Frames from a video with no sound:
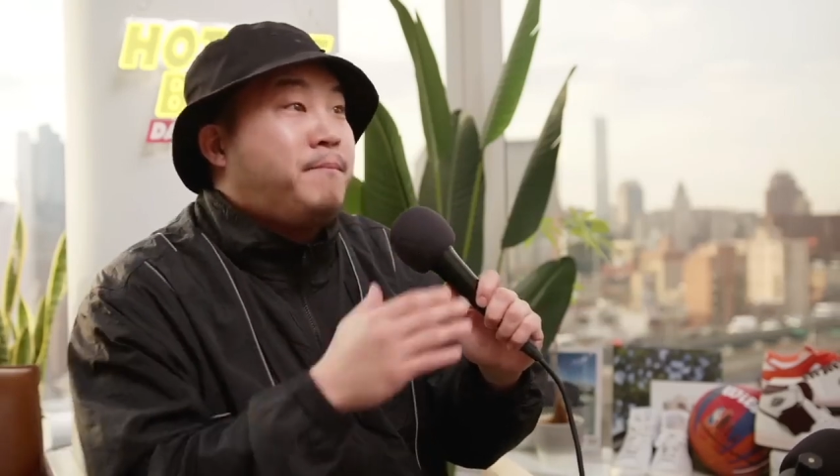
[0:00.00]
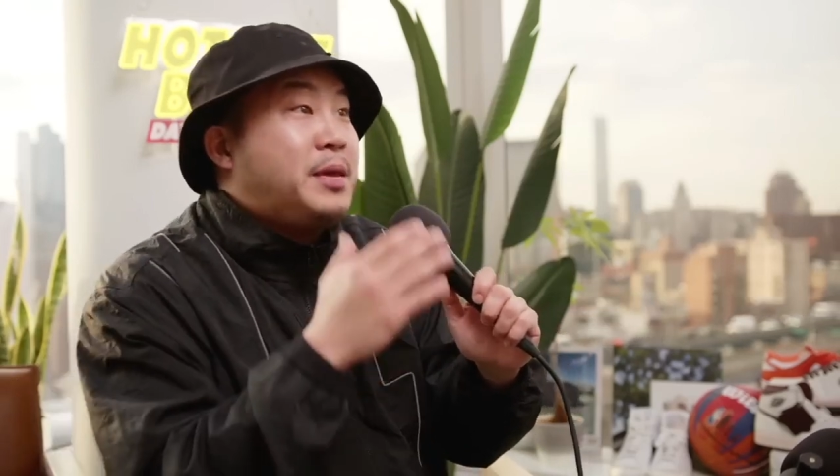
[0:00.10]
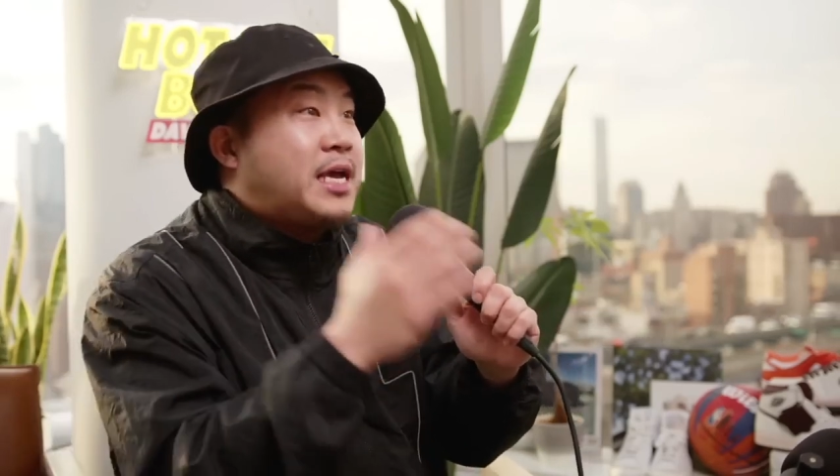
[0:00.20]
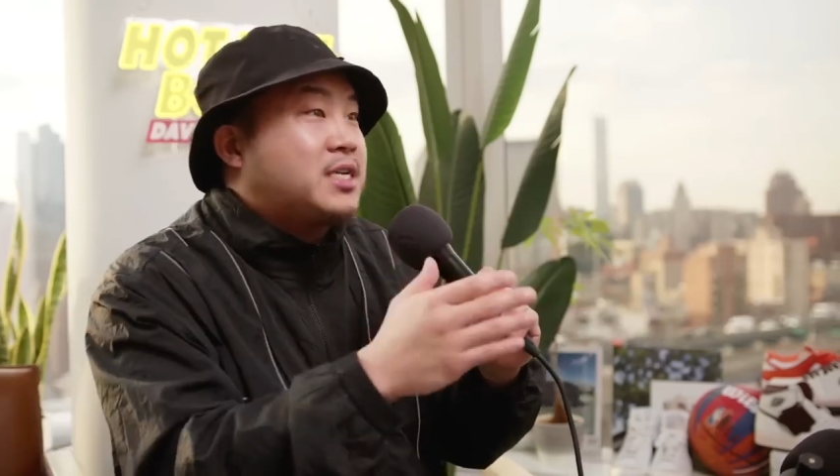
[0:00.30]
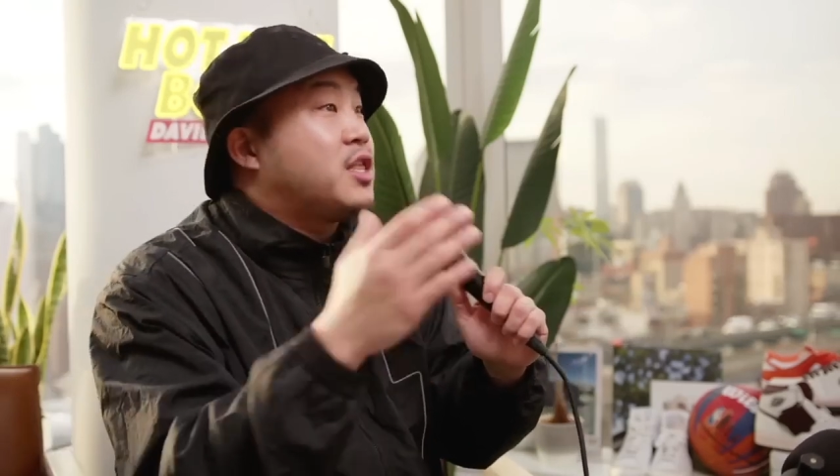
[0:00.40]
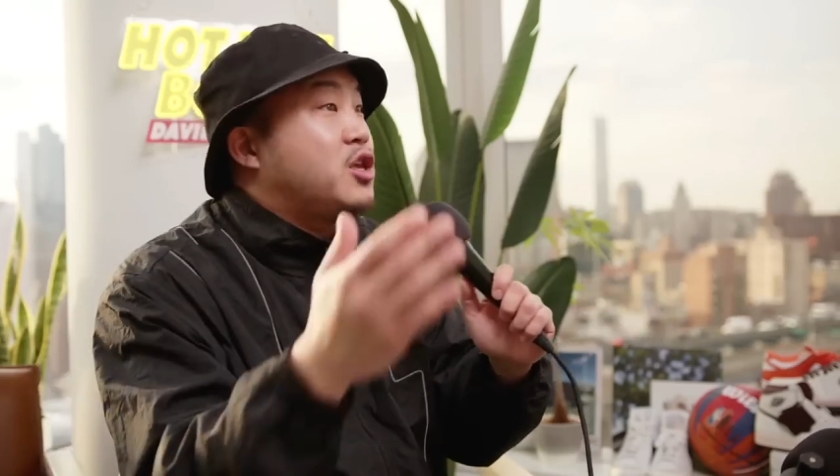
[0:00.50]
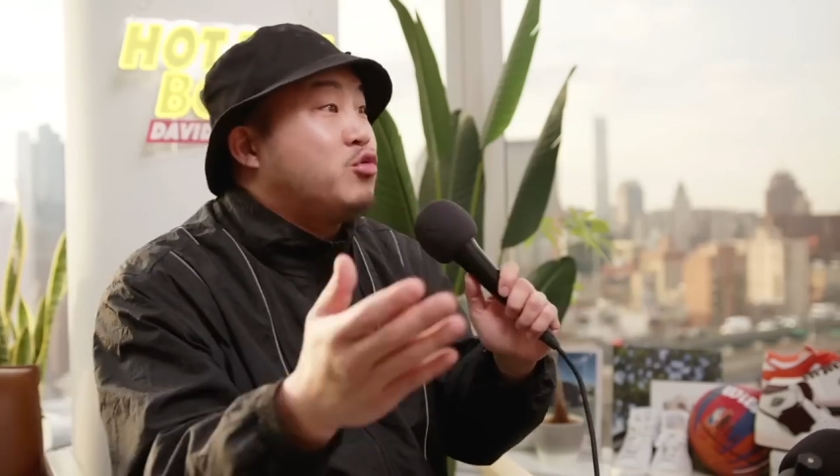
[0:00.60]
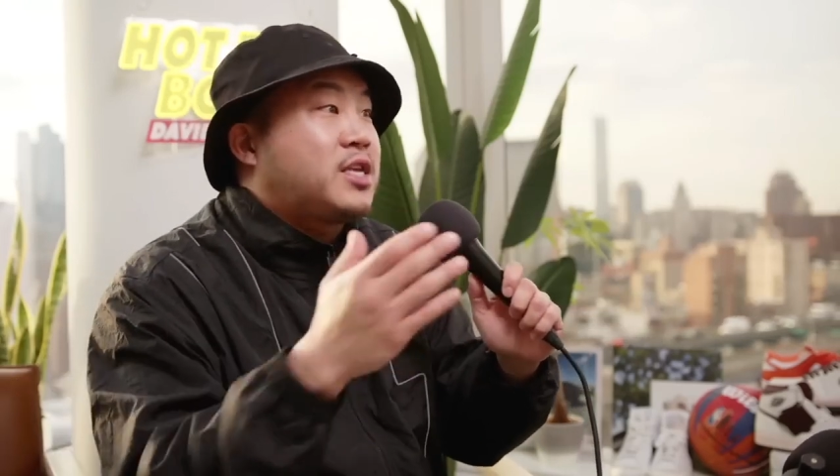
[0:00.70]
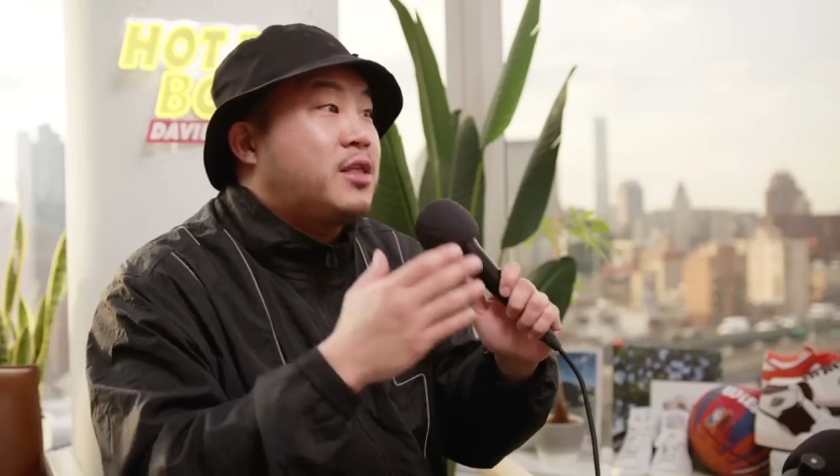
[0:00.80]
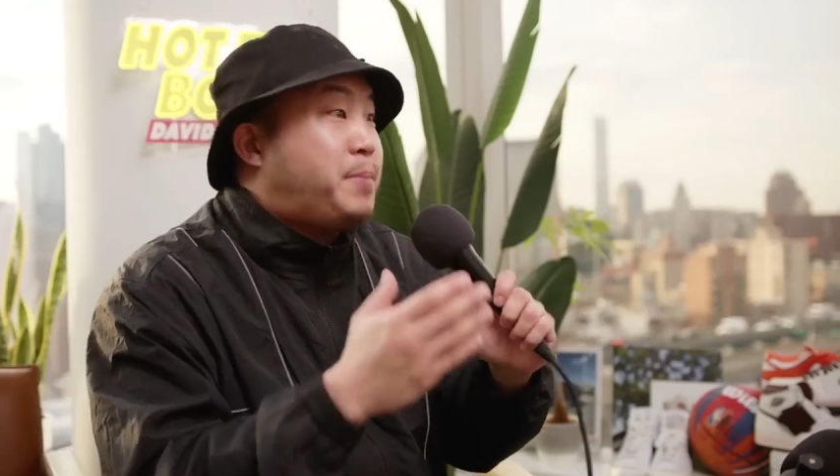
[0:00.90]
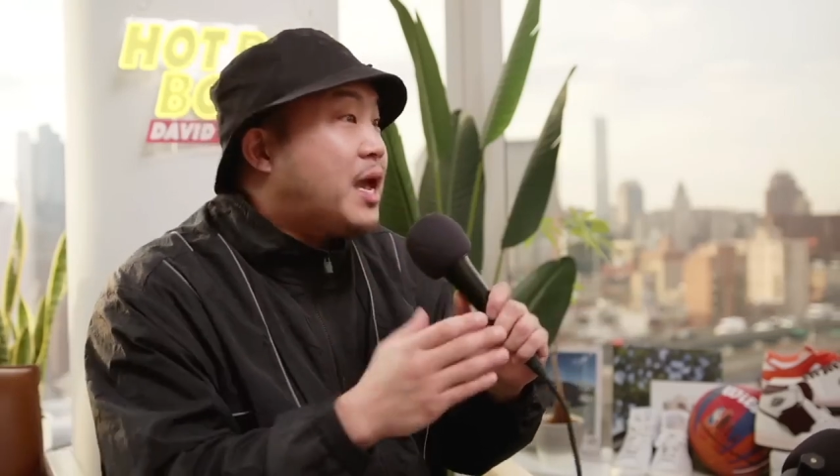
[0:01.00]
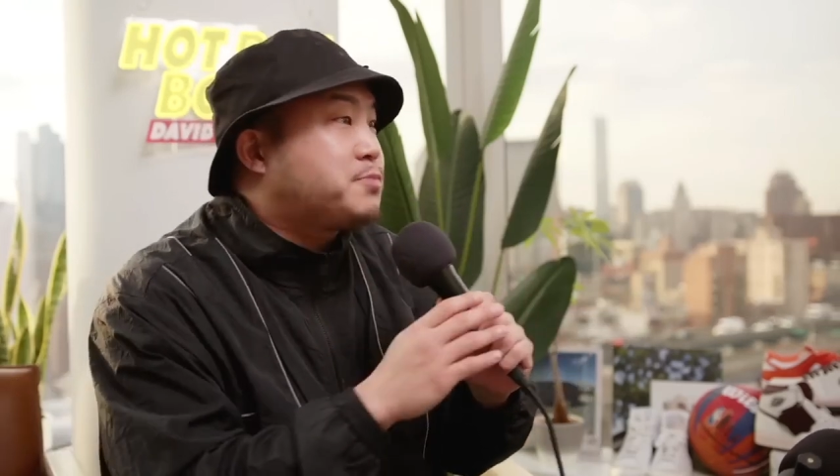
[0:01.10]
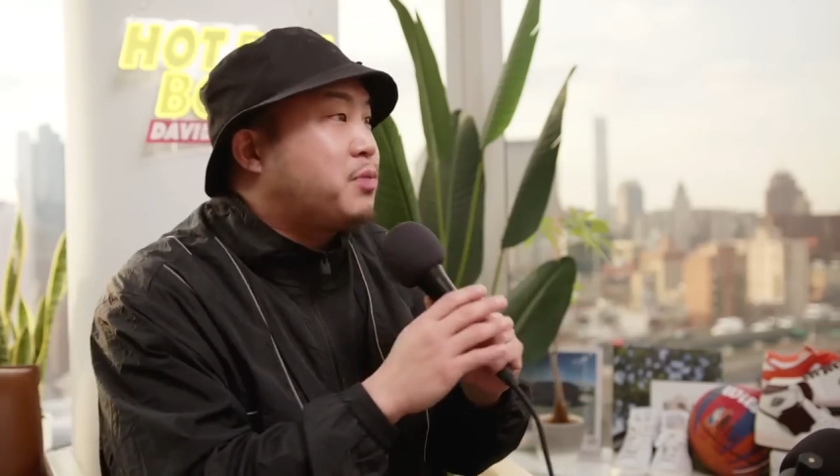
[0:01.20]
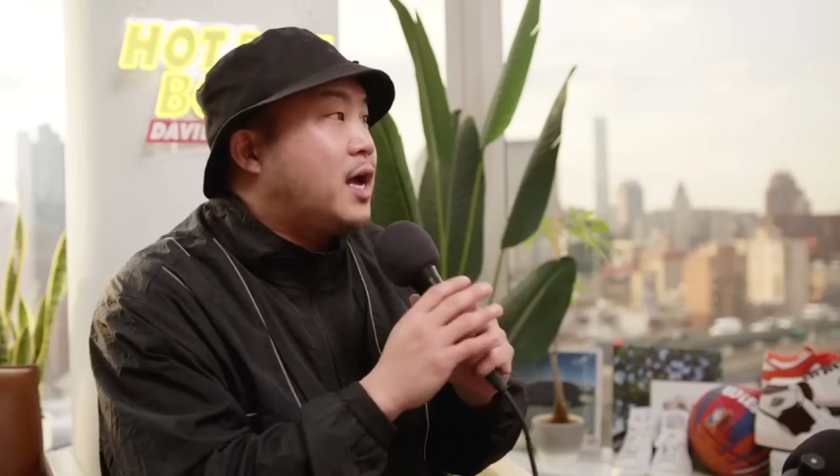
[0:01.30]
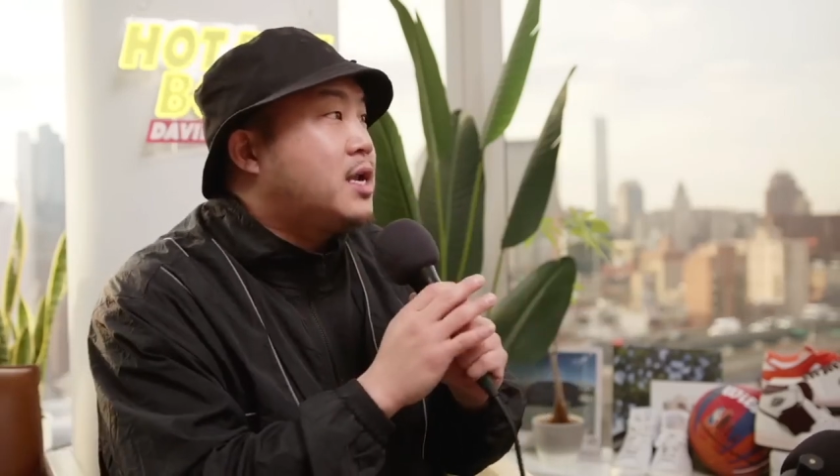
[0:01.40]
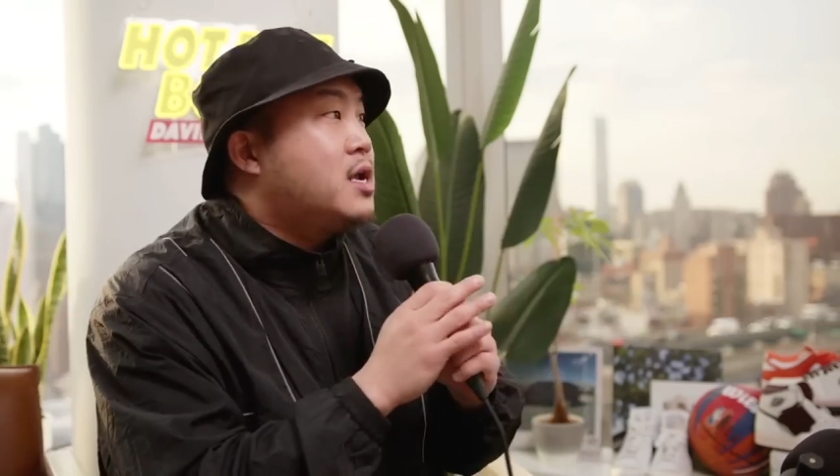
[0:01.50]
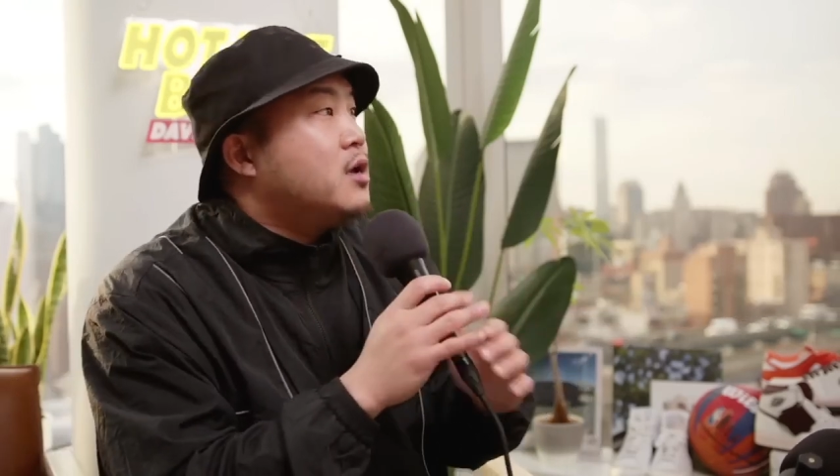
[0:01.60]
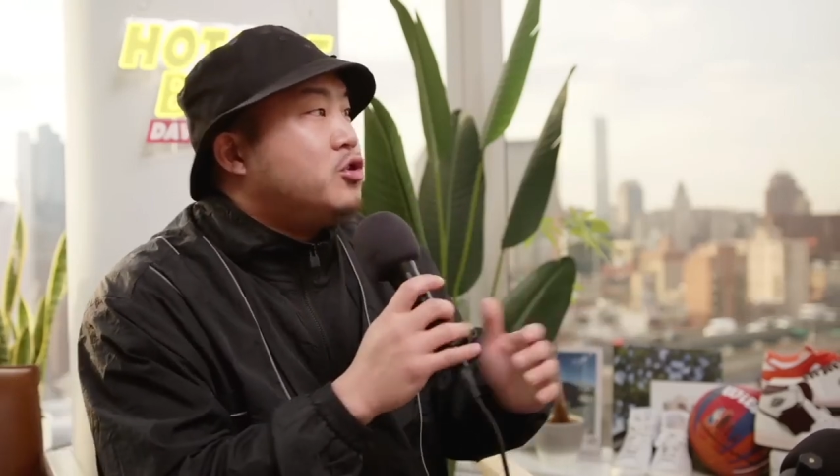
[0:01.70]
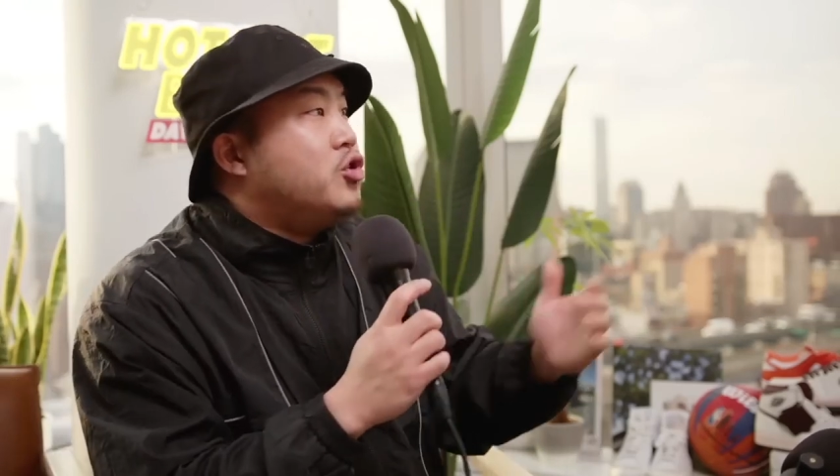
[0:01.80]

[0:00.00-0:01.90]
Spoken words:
because of the use of the pig's blood.